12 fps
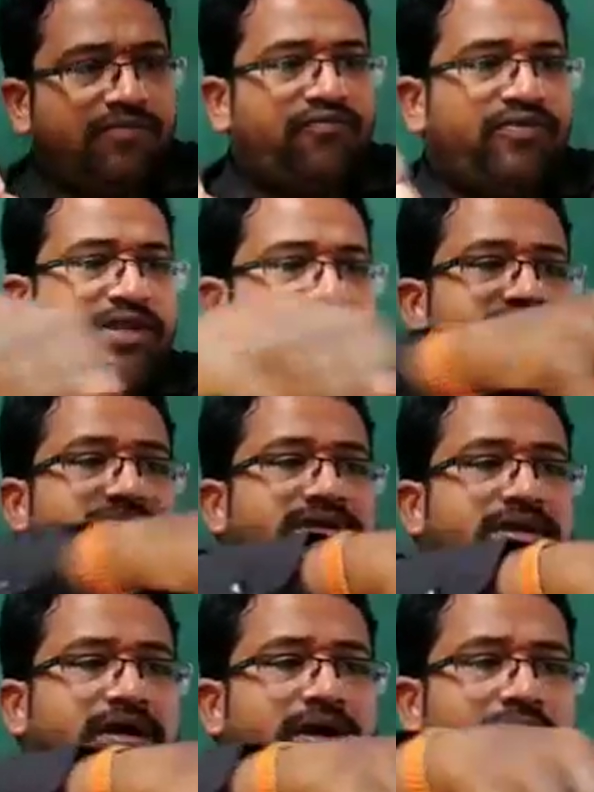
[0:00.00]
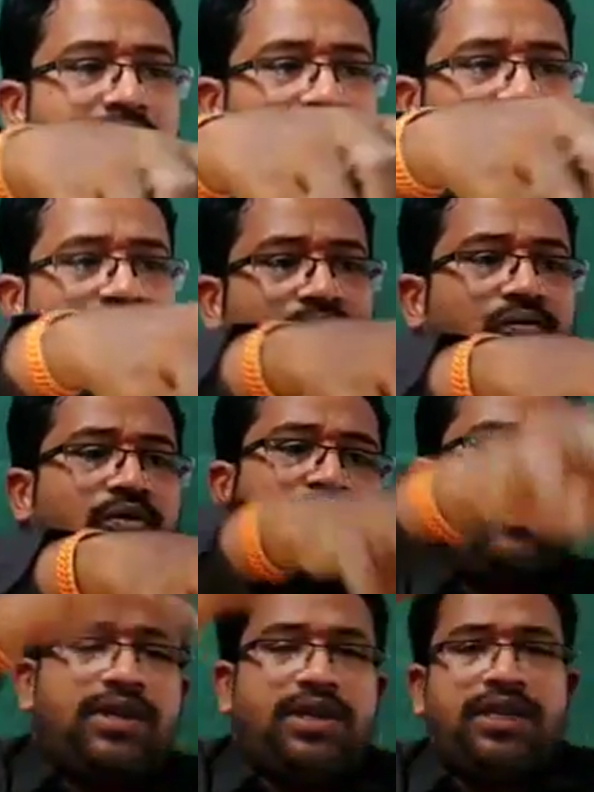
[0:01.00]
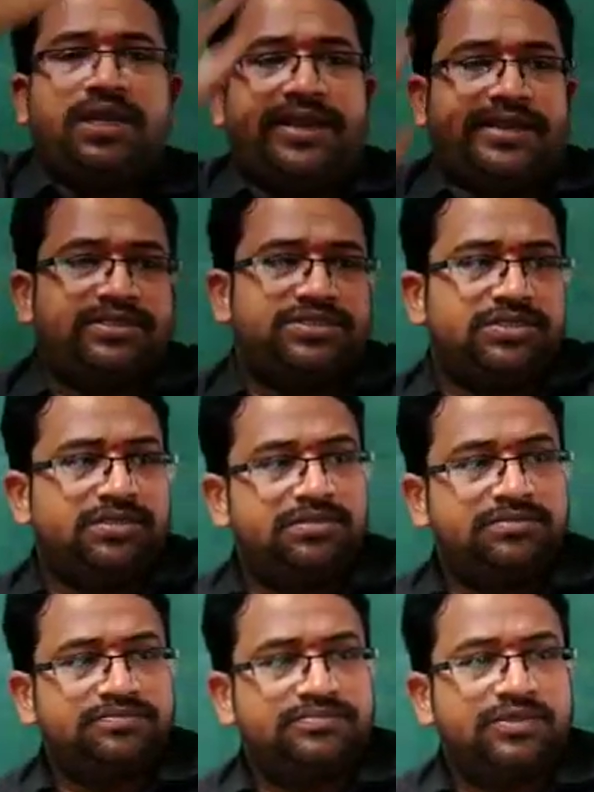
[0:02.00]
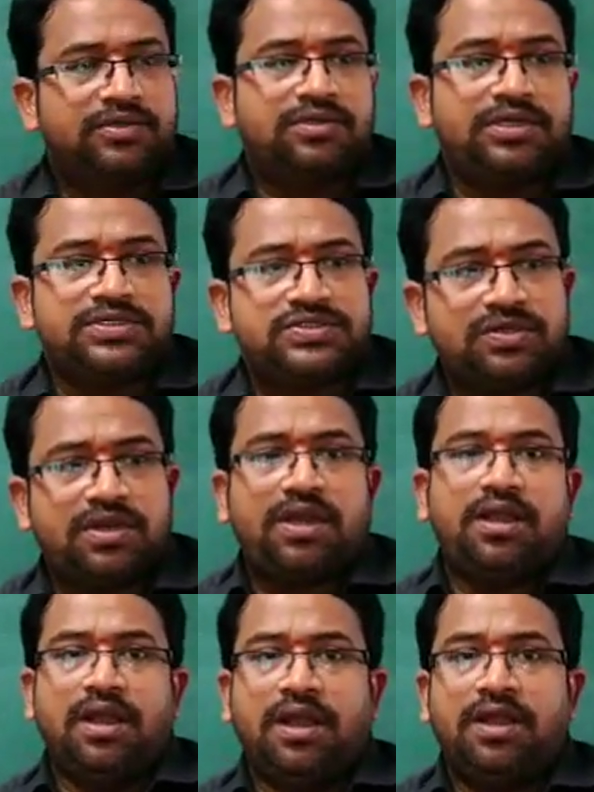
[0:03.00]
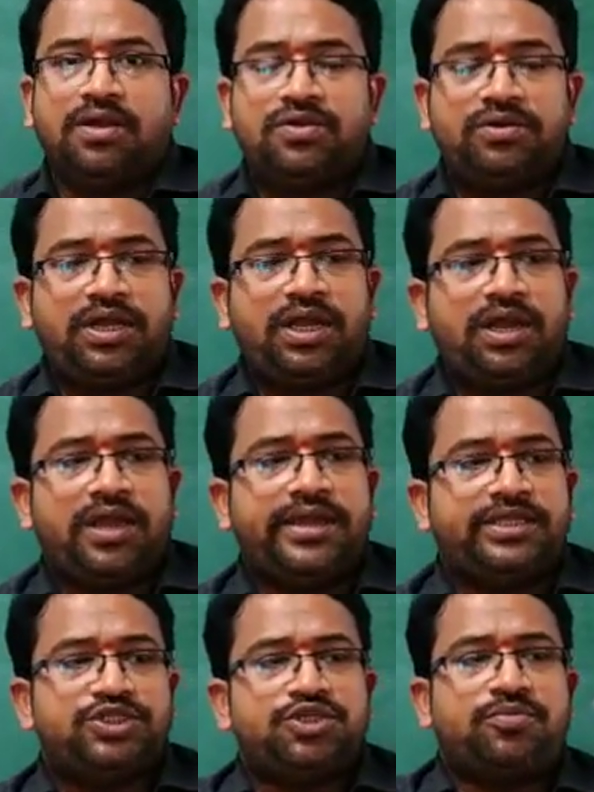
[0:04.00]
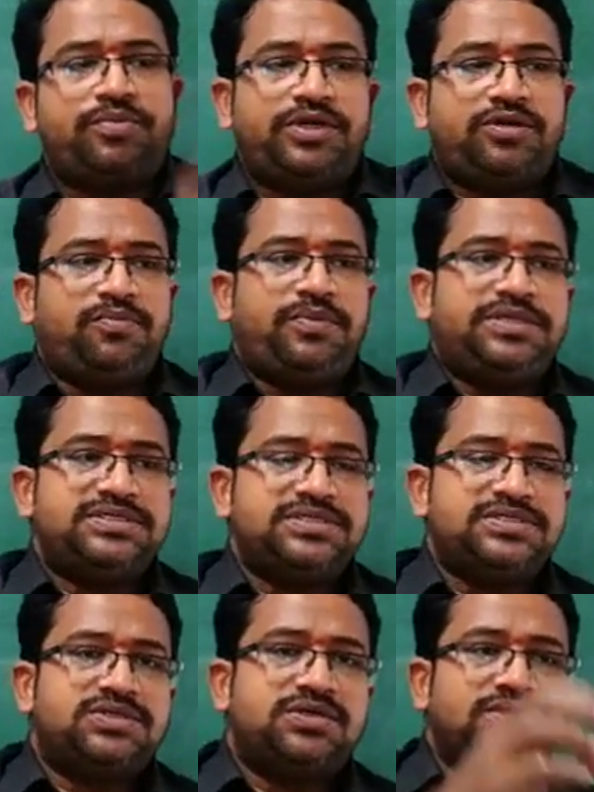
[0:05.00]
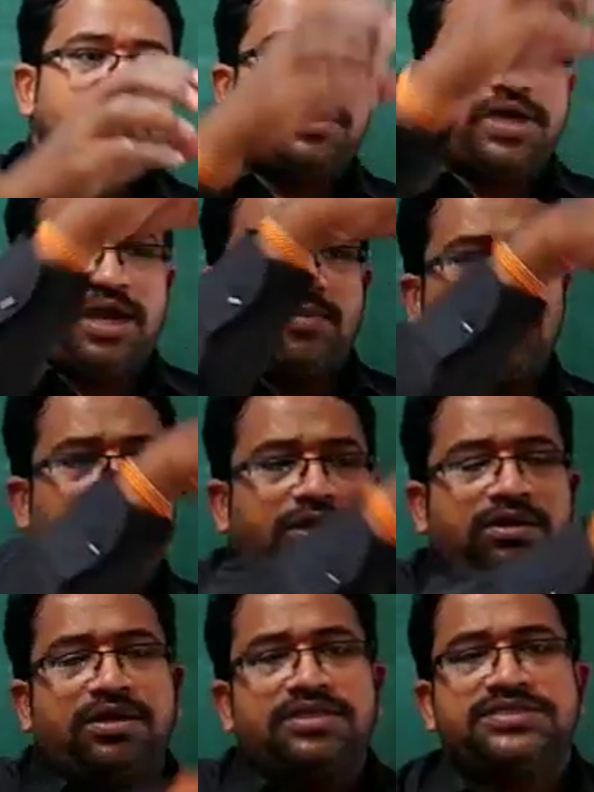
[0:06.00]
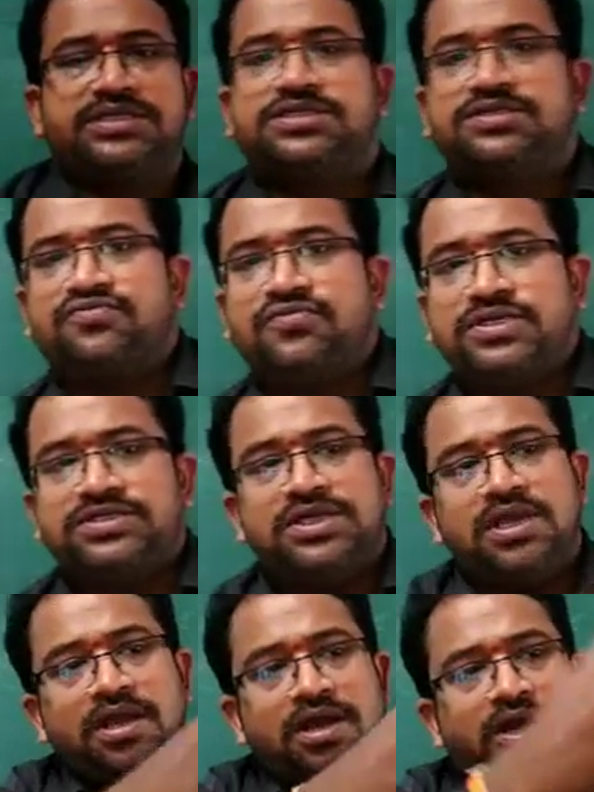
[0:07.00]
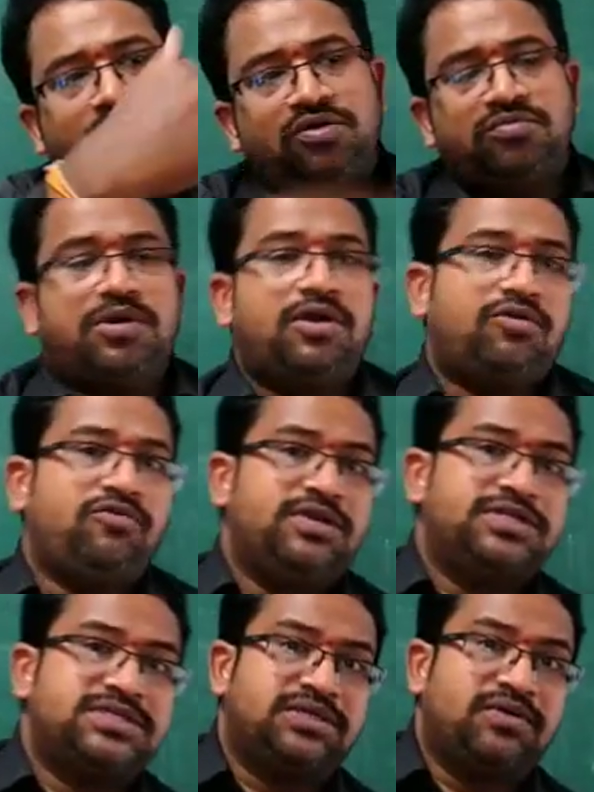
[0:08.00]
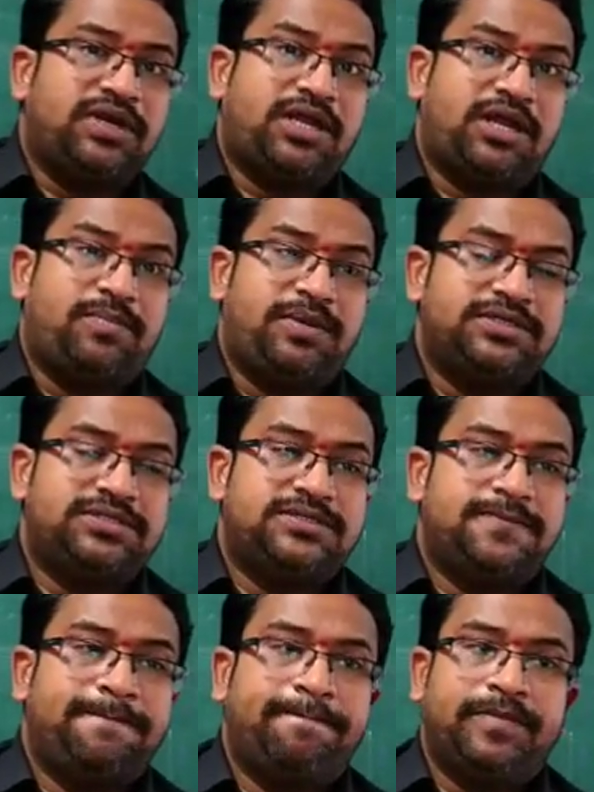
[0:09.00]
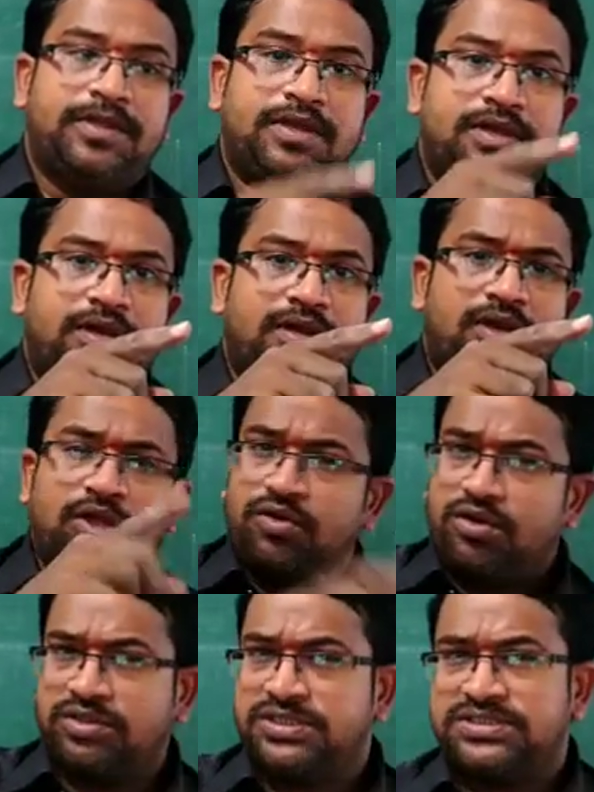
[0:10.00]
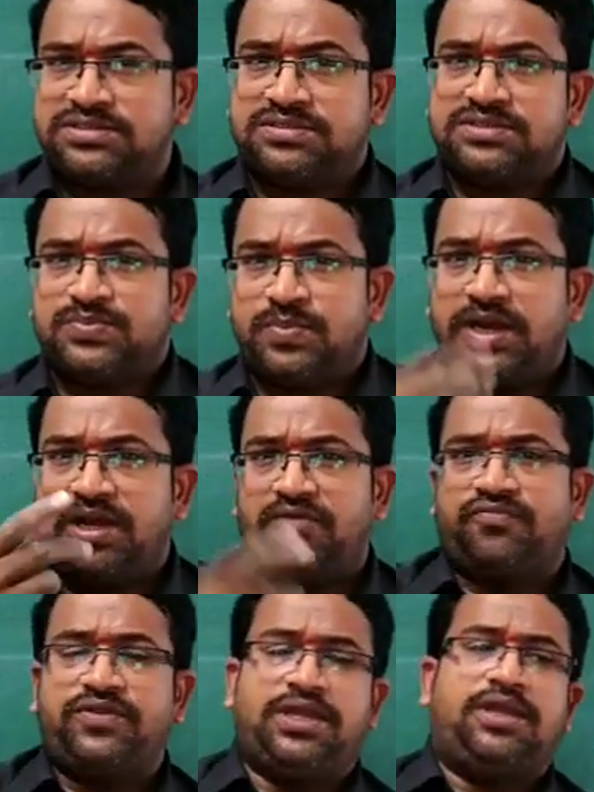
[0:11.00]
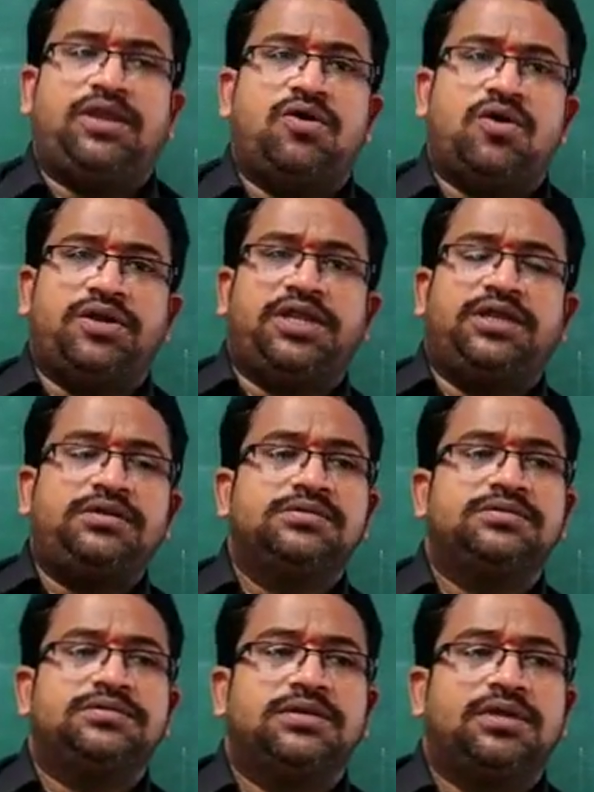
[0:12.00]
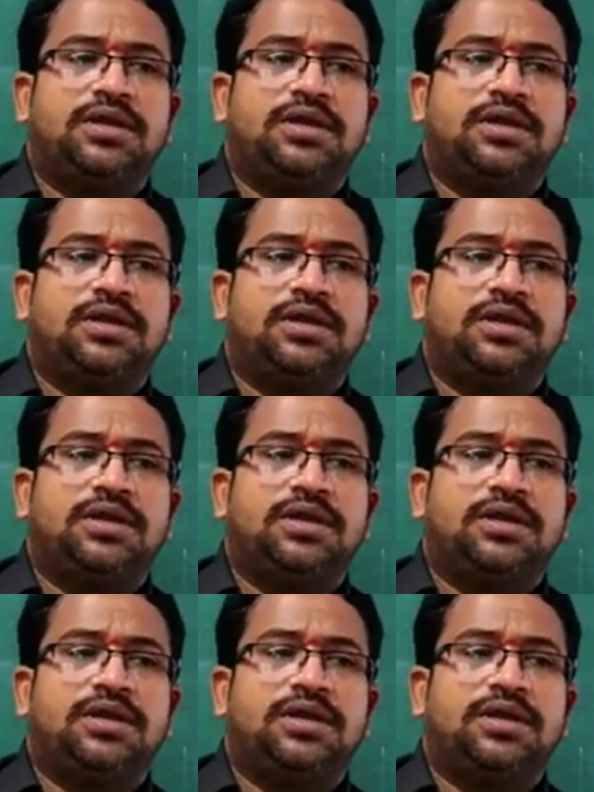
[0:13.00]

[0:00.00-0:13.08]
a fridge over a night. Okay, so today I chopped into pieces. Today I am going to insert in fridge, and tomorrow we will see what happens. You know the smell of the onion.